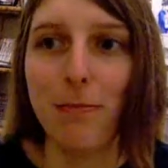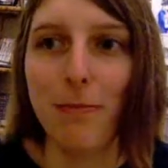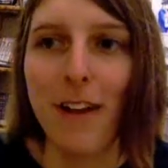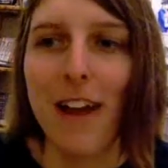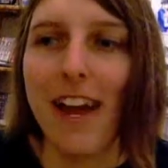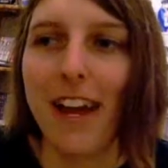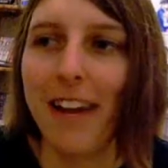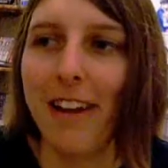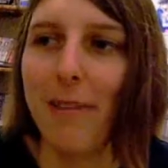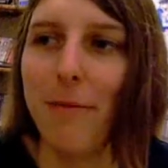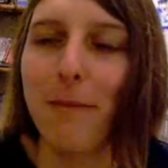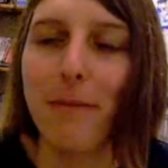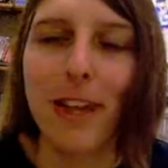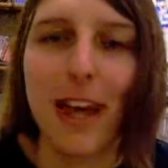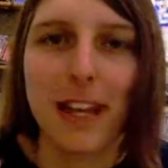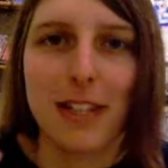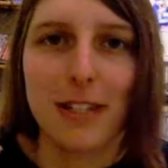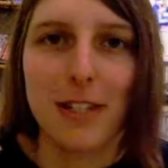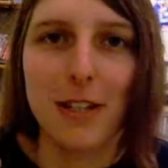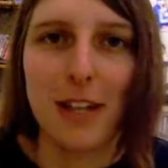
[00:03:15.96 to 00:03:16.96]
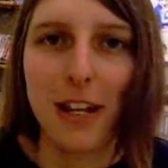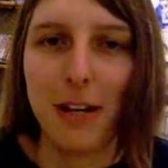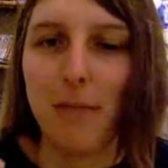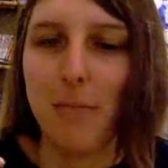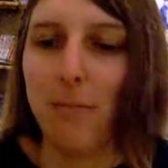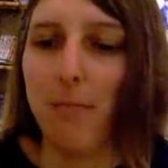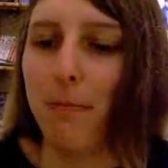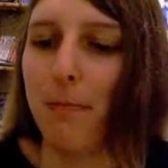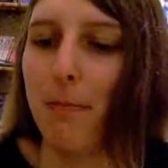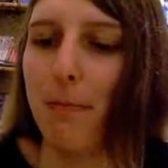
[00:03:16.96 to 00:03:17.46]
and has this like
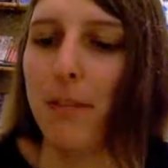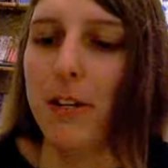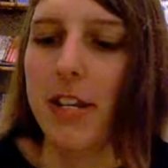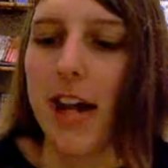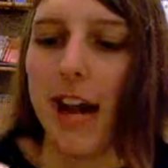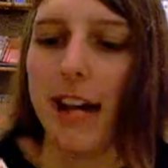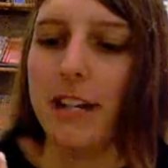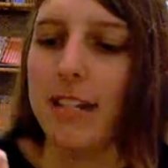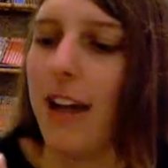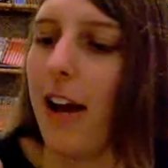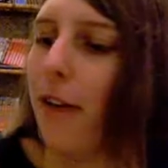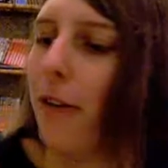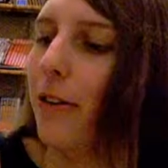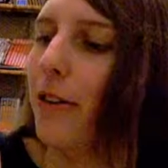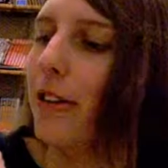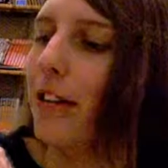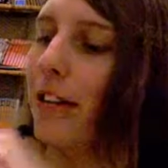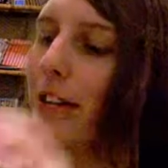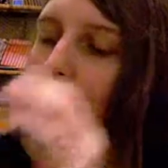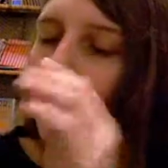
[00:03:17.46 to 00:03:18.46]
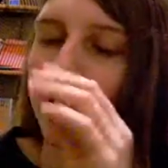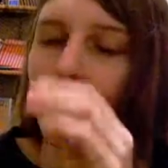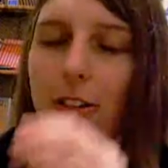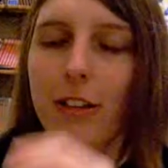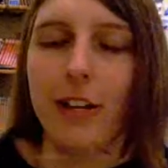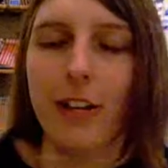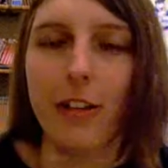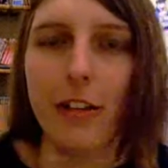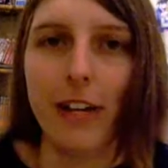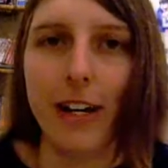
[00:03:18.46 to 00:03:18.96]
decked out
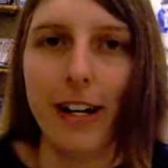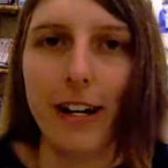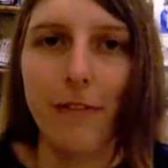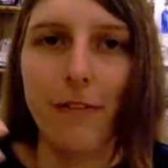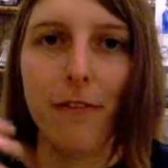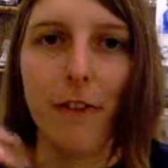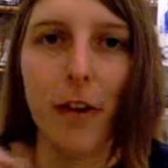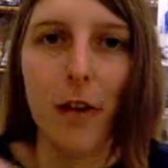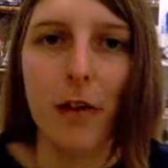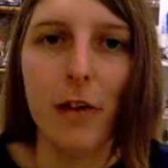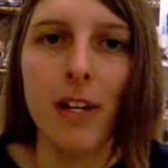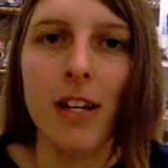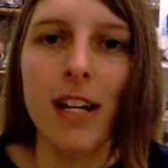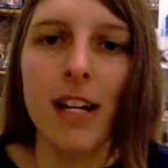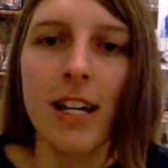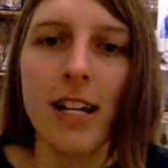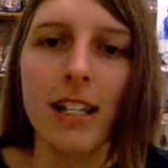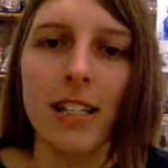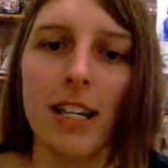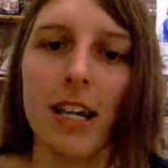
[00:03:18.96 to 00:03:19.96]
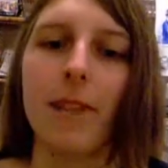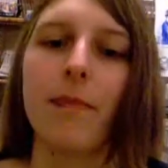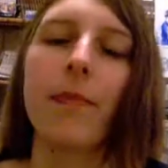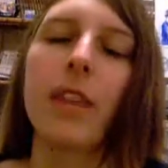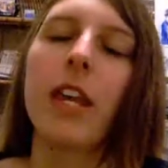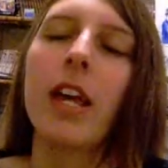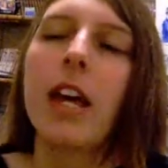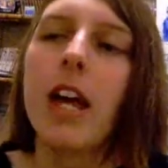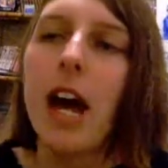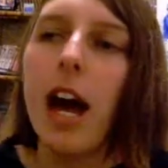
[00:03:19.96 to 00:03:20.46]
glittery phone. It's like,
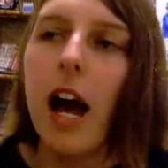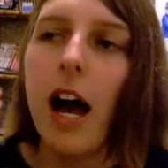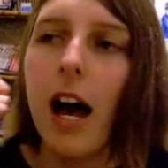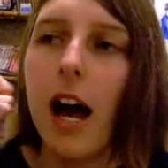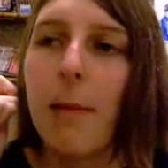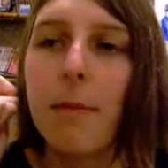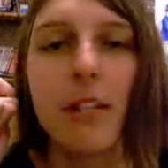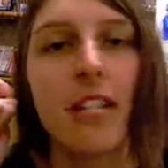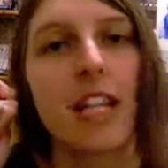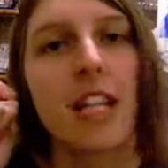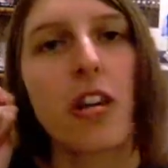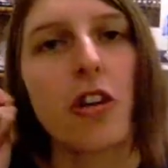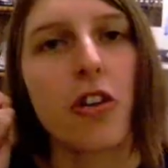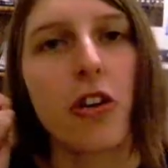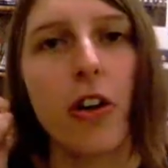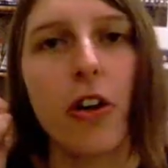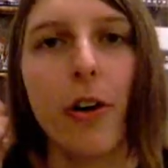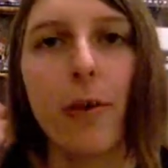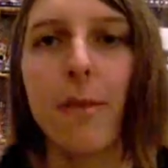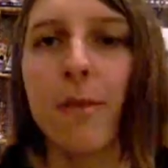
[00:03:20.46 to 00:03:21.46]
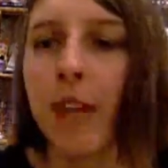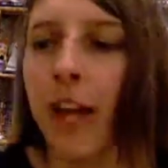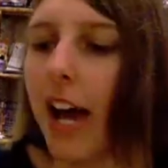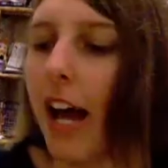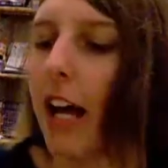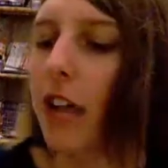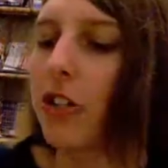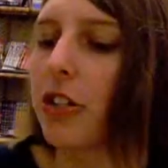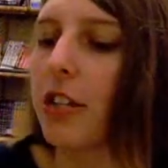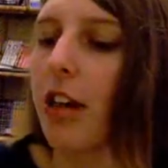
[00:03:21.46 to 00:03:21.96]
I'm a teenage girl,
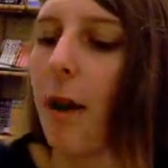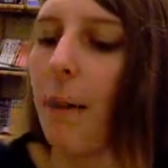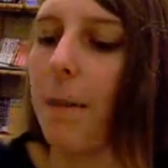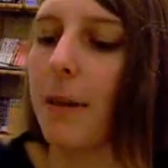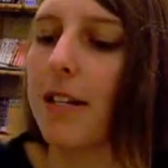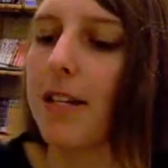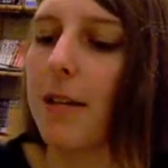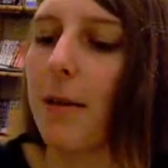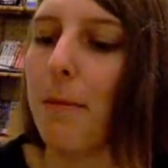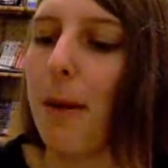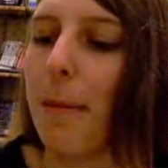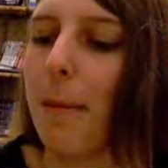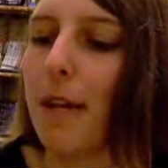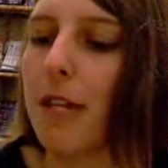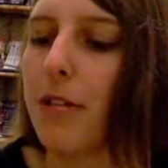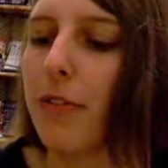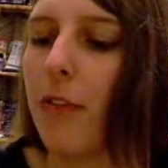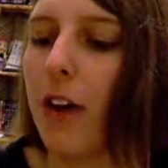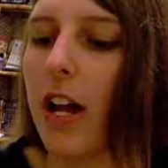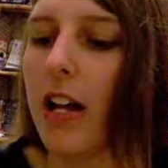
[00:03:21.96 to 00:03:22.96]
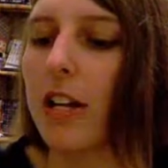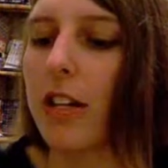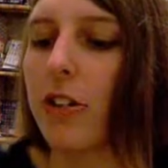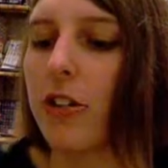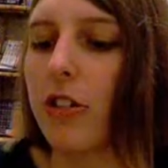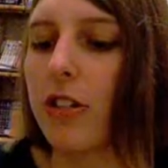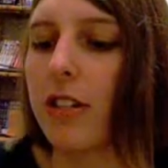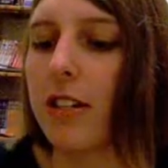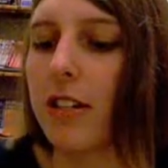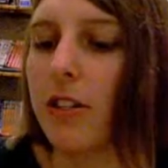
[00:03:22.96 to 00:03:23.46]
I just got pissed at my best friend,
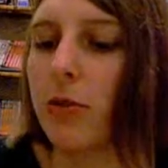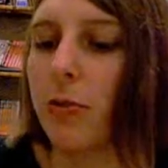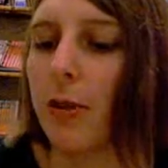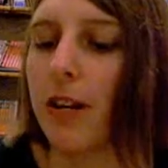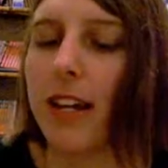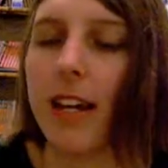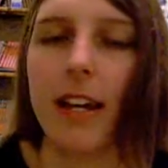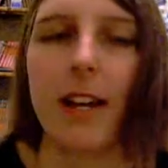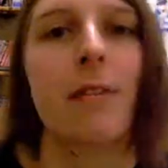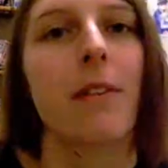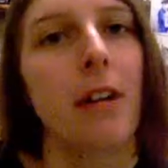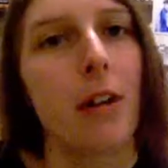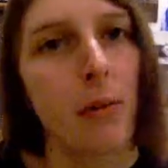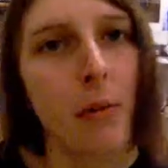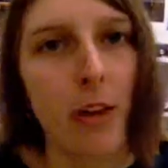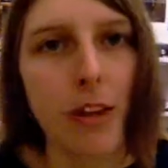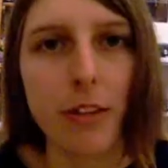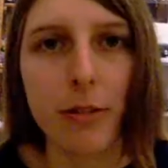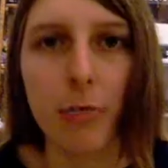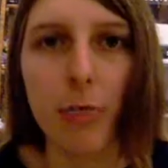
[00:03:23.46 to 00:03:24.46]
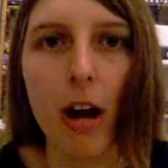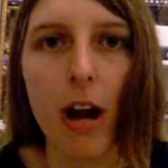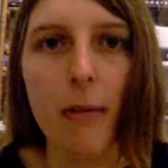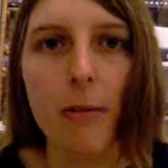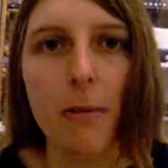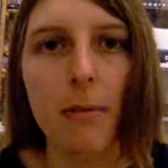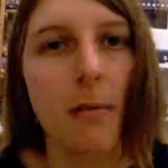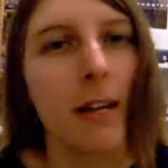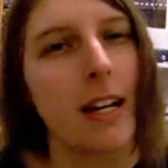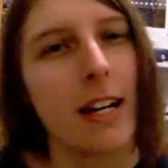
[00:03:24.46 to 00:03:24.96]
just kissed Ricky. Well, that's a
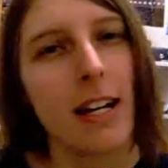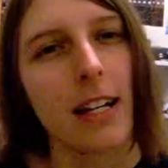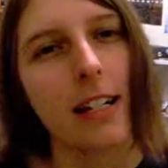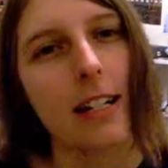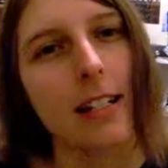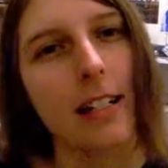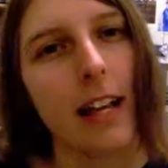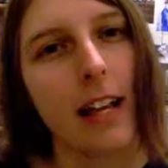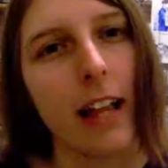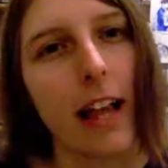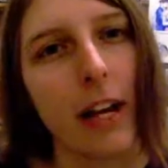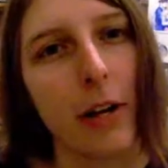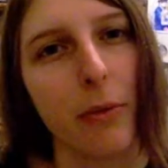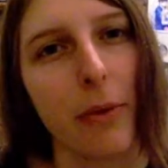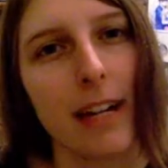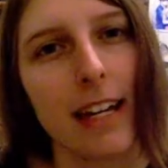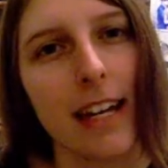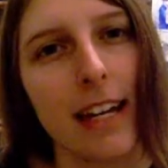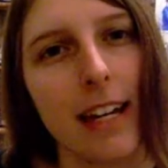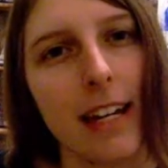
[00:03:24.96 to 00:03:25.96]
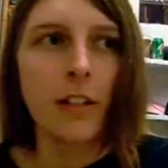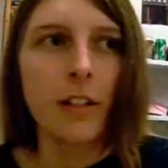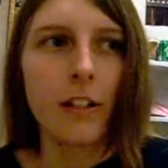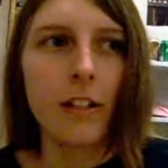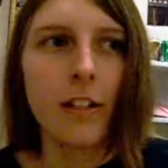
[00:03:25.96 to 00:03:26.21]
problem because I like Ricky.